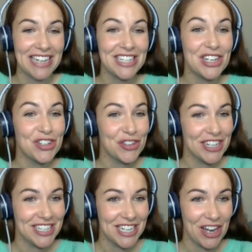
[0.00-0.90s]
at
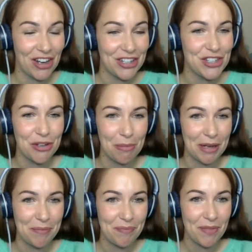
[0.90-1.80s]
Trinity College
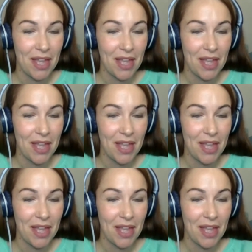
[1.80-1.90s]
Dublin.